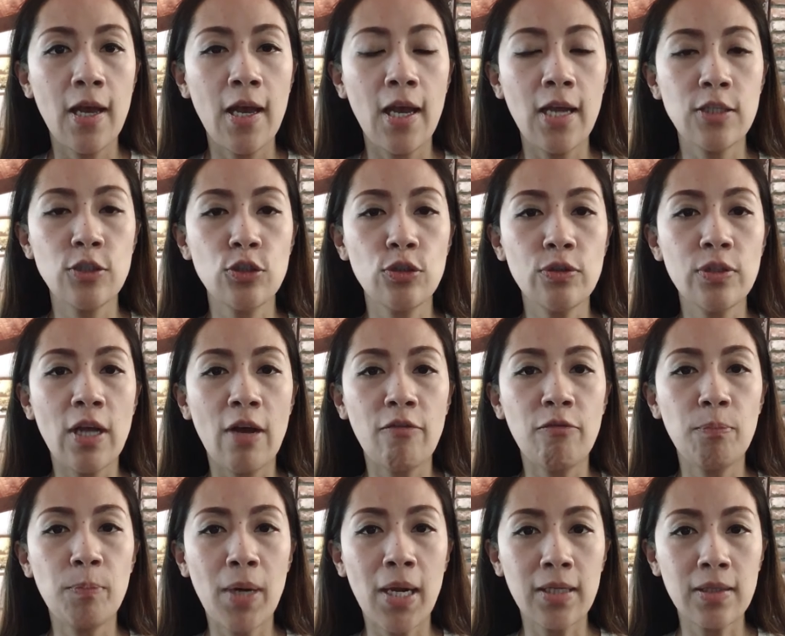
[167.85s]
and should
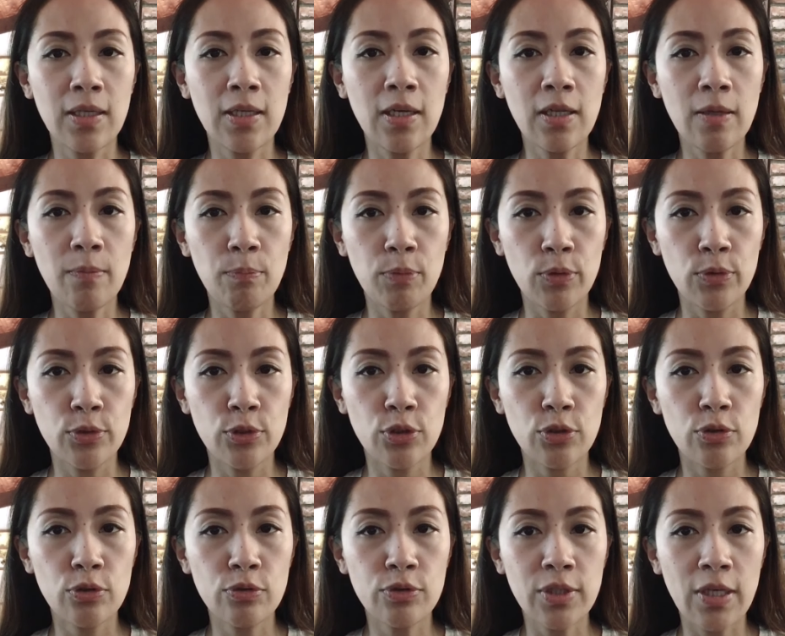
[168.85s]
have practical
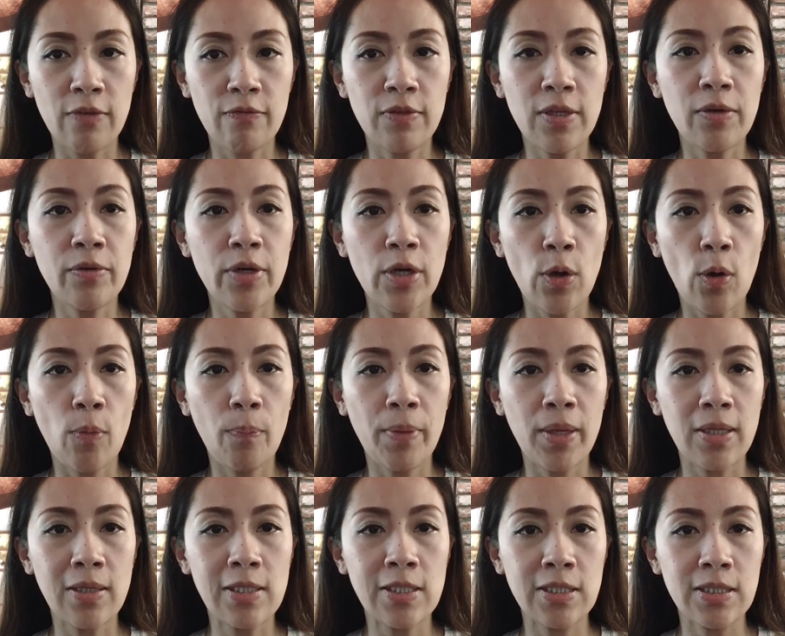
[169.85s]
approach to safely
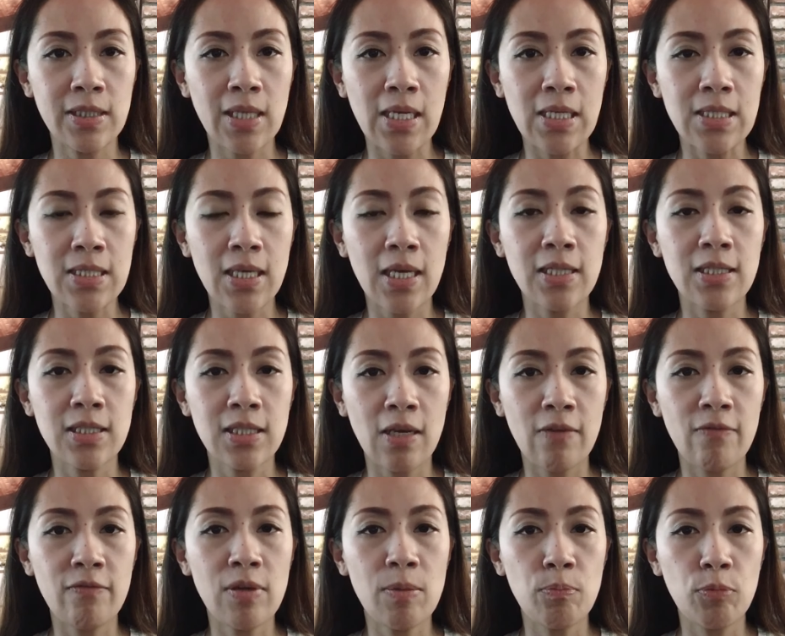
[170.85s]
reopen their states and
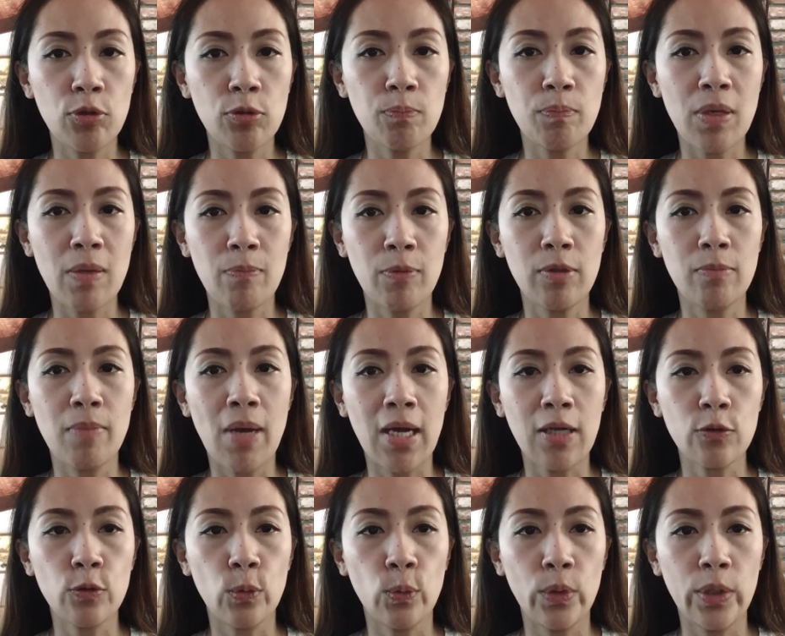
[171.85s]
safely put people
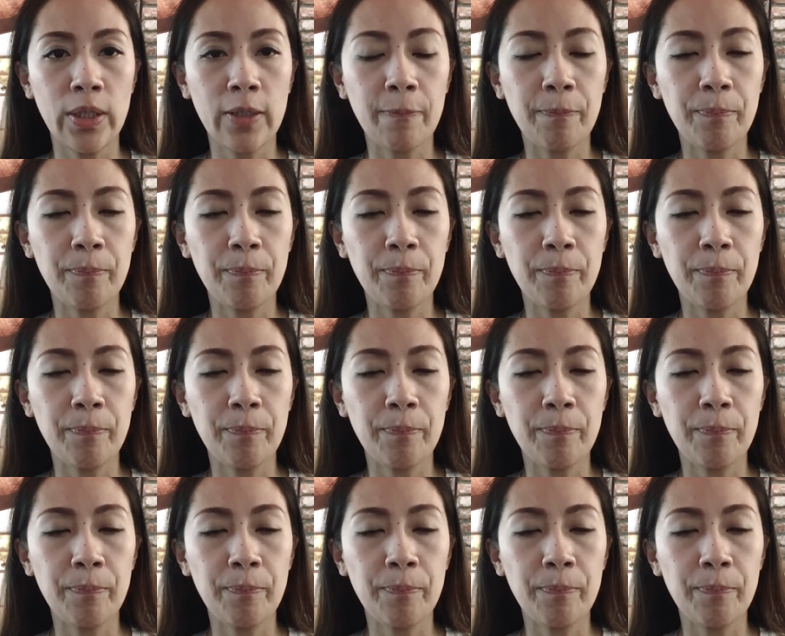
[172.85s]
back to work.